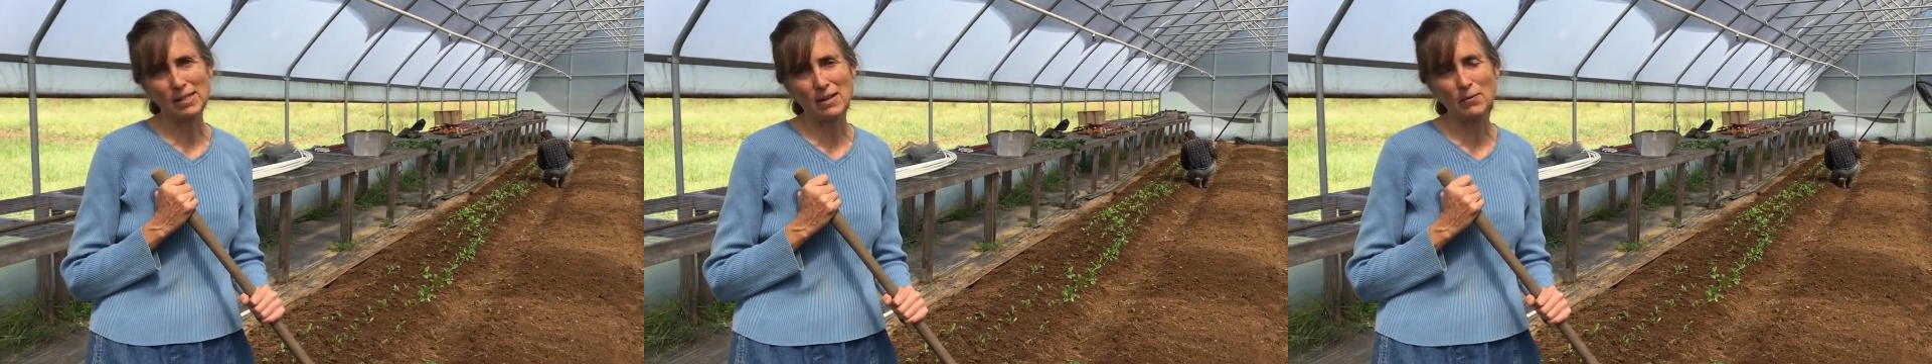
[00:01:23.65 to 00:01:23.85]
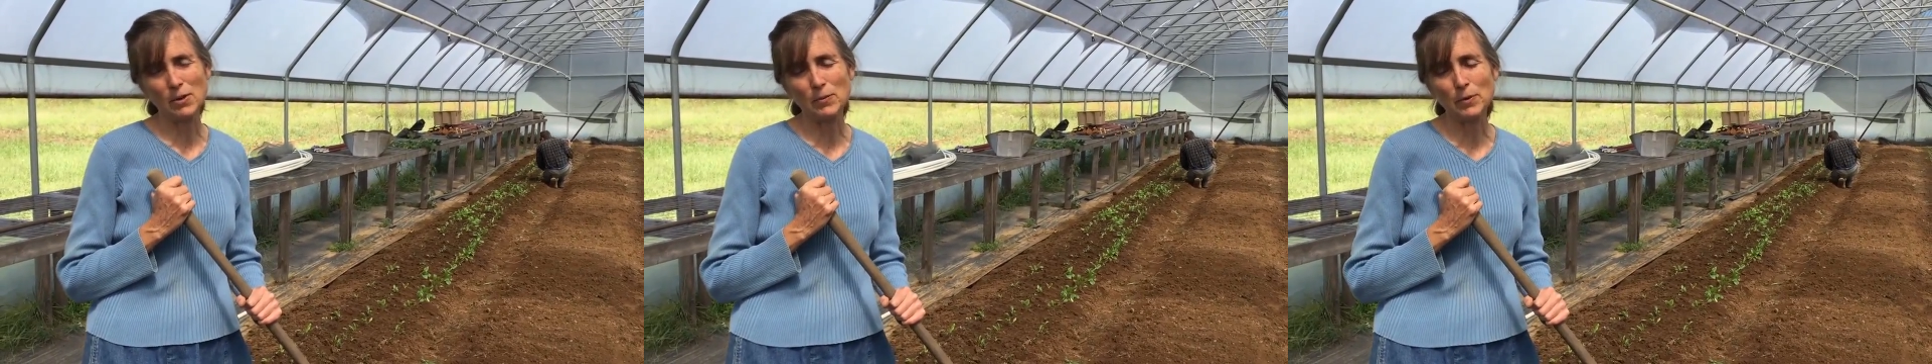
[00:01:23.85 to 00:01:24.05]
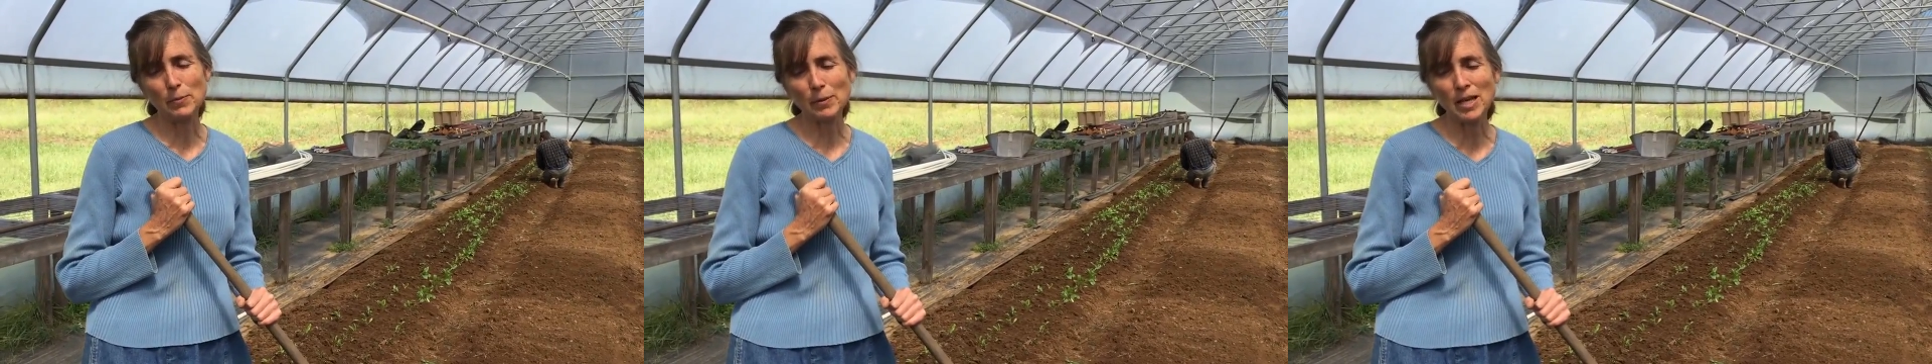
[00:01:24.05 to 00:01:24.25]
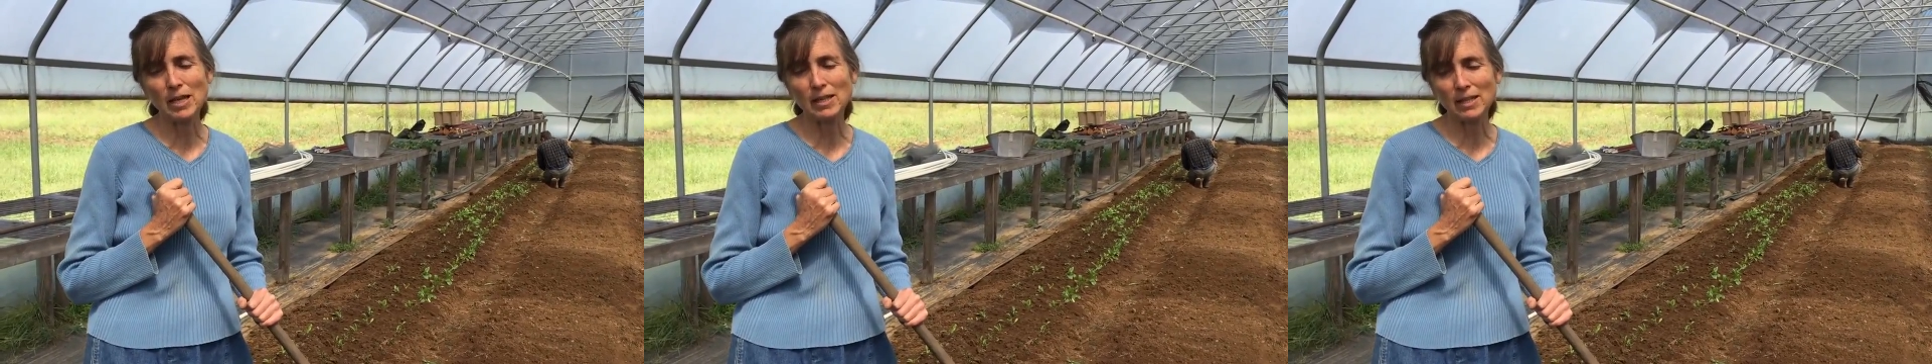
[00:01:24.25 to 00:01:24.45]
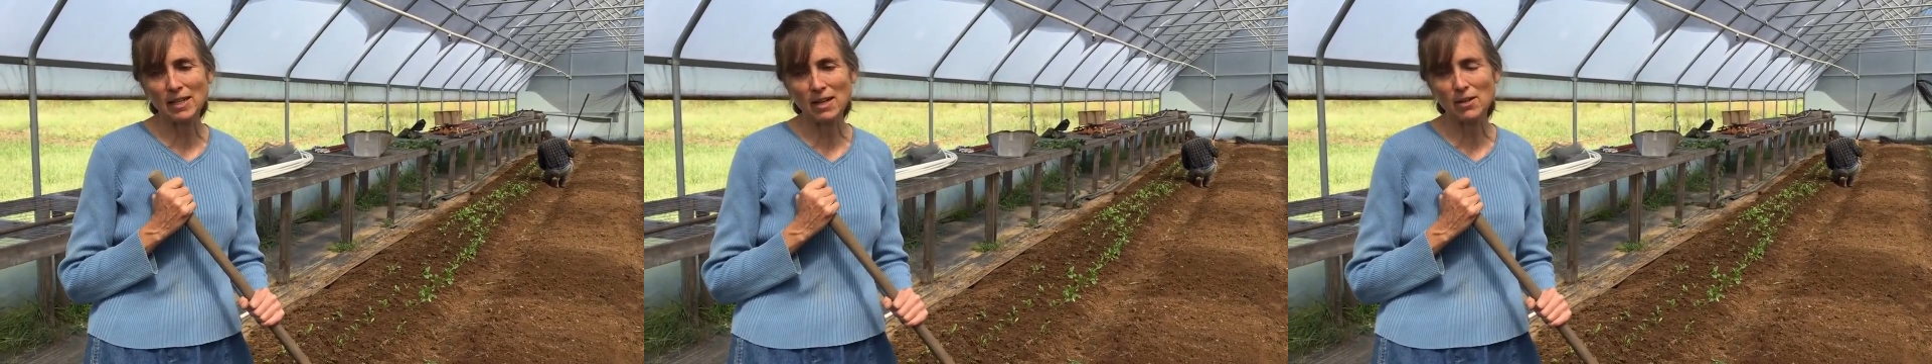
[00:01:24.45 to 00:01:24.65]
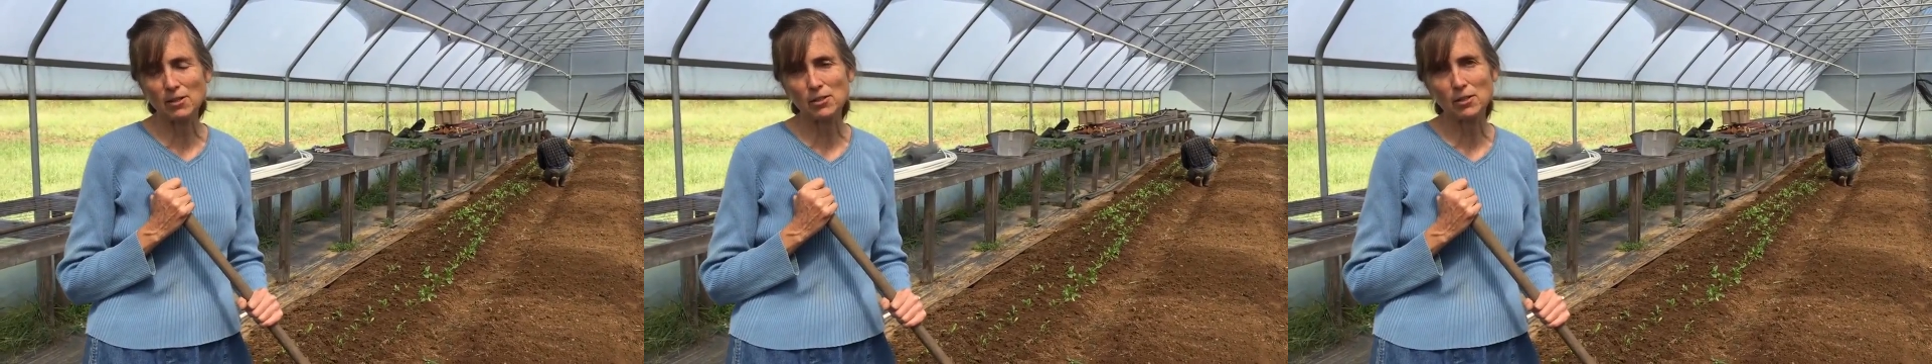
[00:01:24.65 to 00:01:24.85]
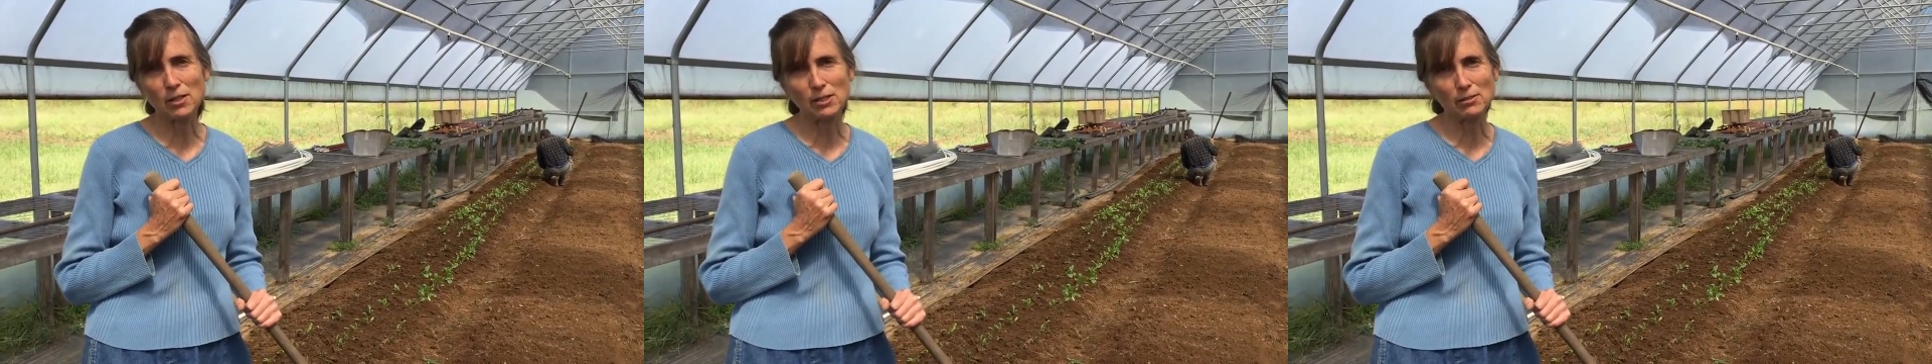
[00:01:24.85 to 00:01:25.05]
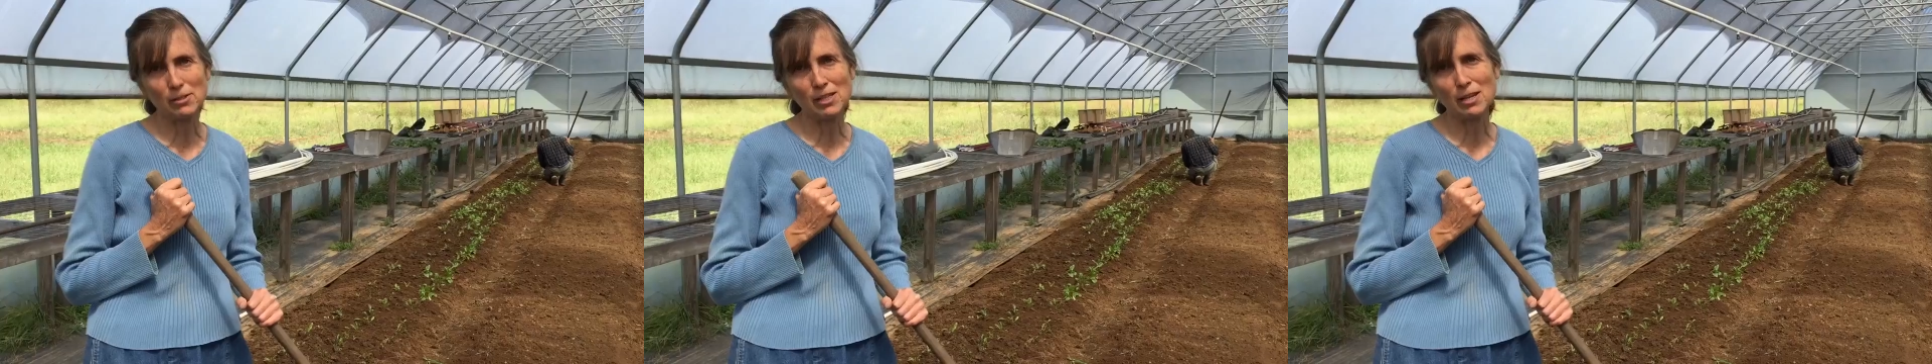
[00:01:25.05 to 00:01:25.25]
And when we plant the carrots, you'll
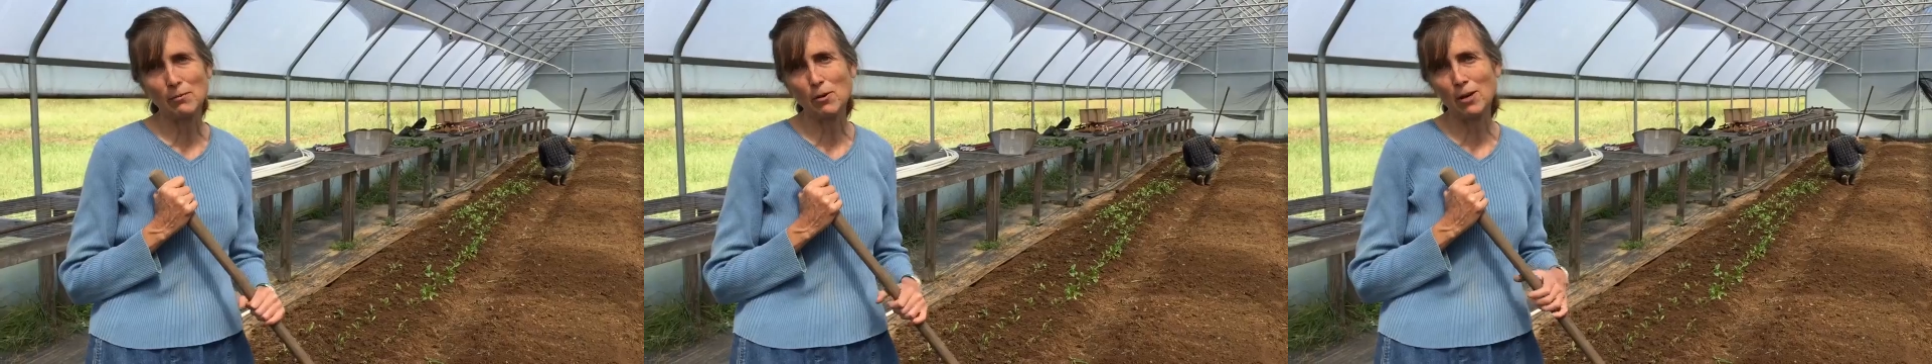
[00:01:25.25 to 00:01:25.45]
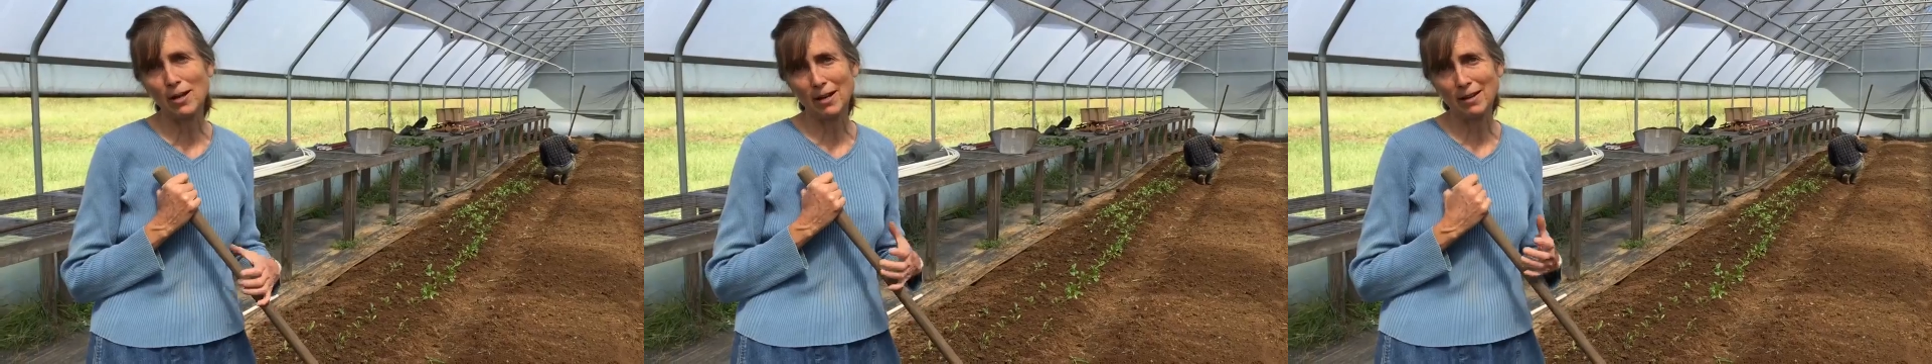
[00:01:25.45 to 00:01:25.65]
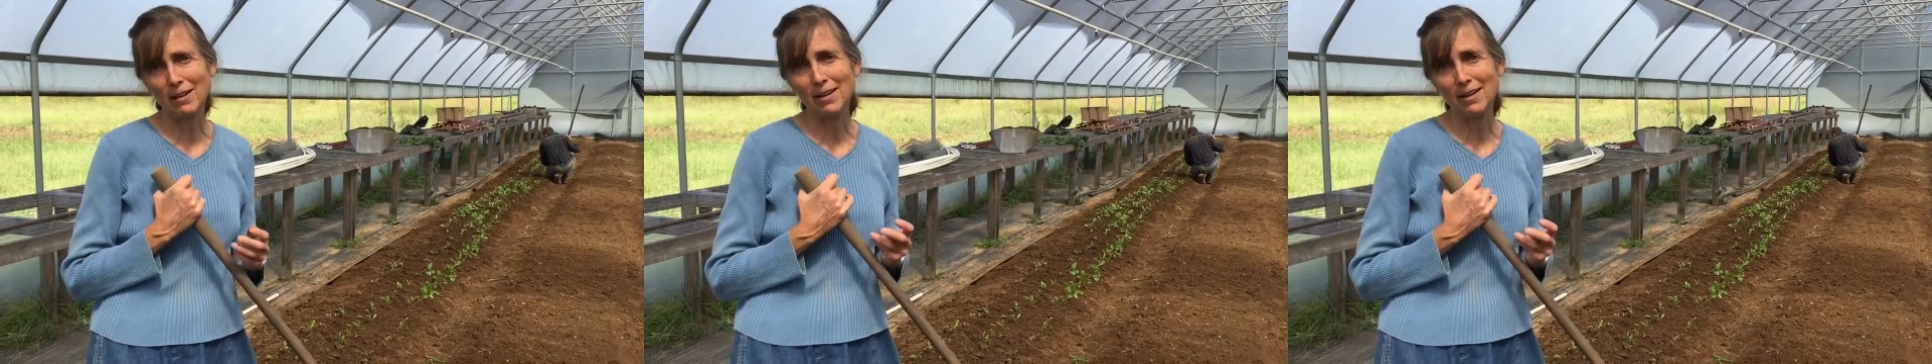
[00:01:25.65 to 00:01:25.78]
understand why.